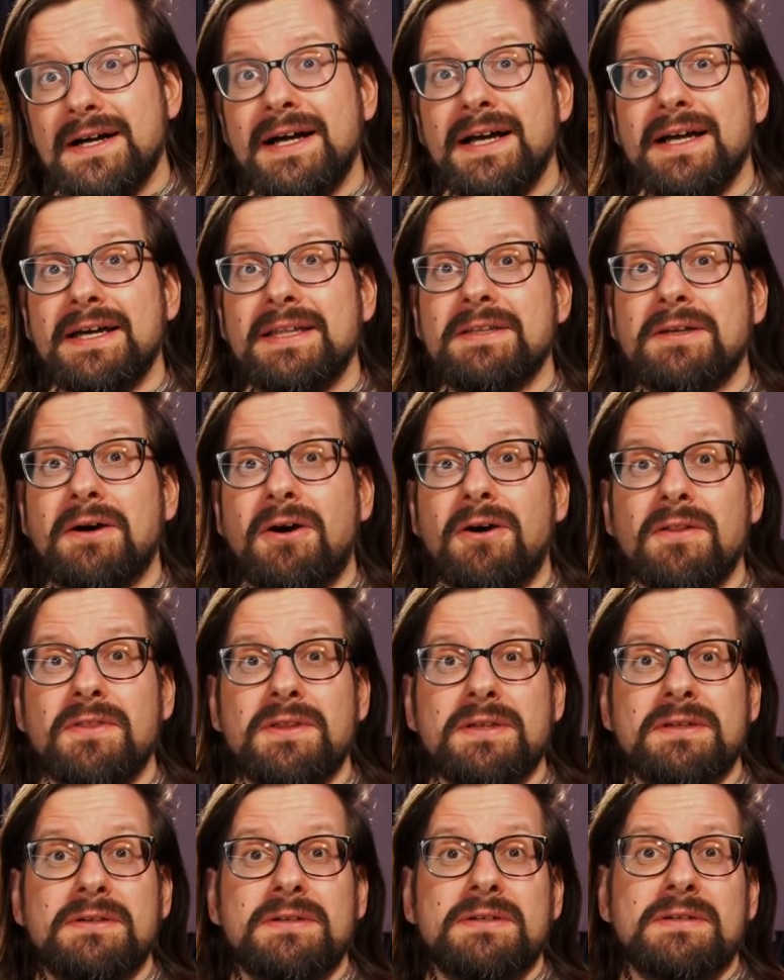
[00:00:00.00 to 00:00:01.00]
and all
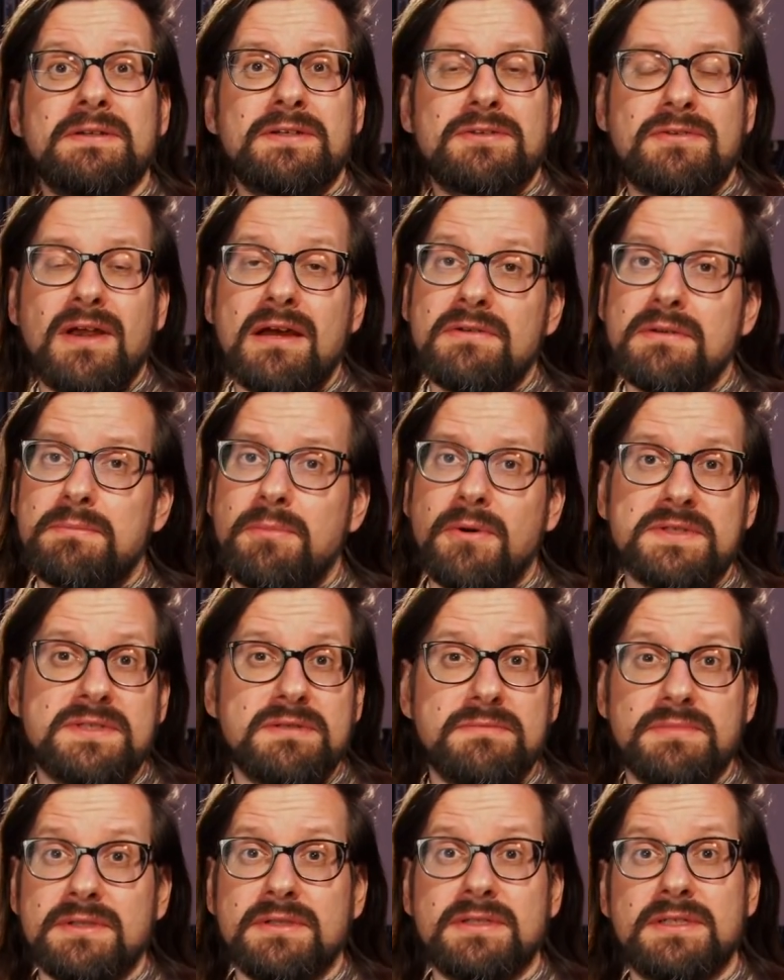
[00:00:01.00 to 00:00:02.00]
the travel
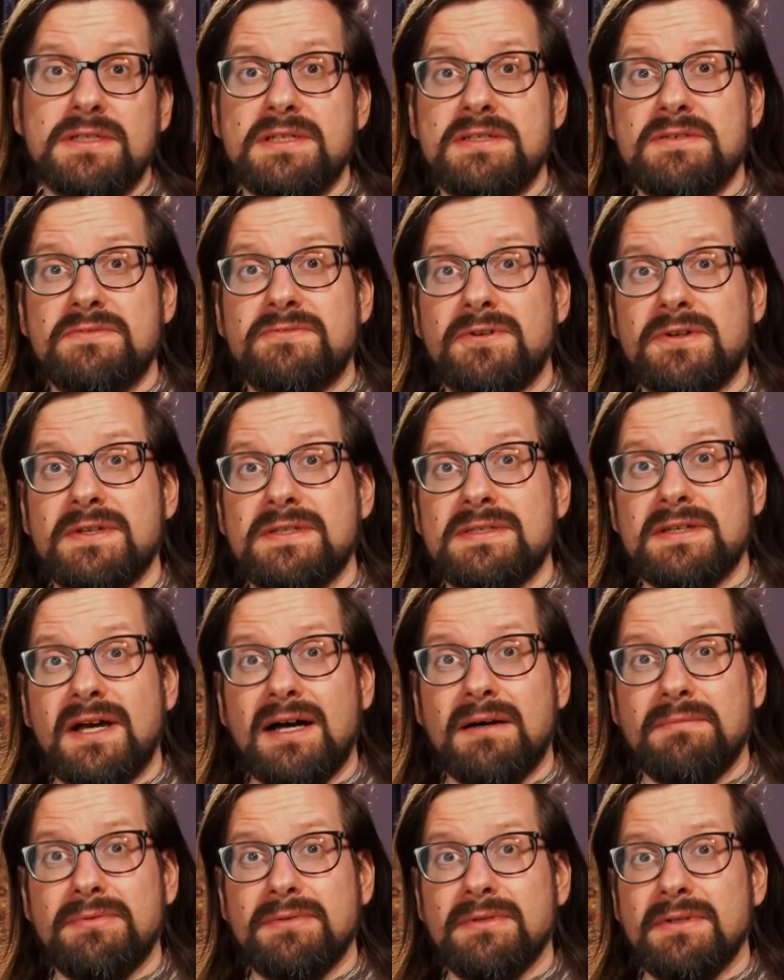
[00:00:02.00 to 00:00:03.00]
possibilities, for
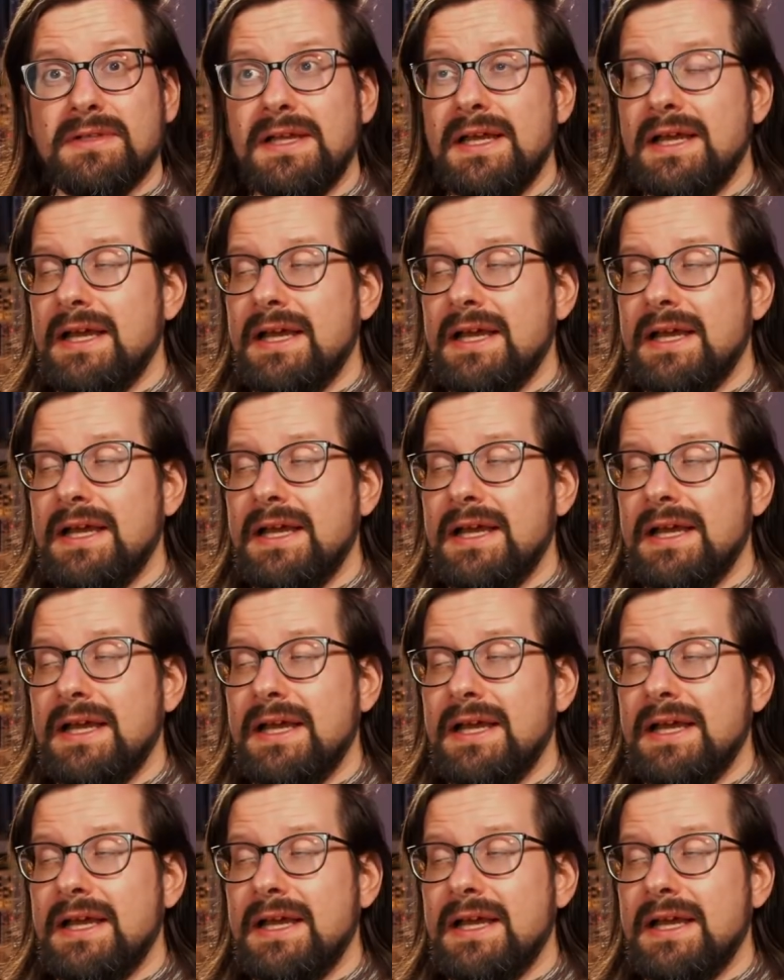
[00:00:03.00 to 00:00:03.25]
example,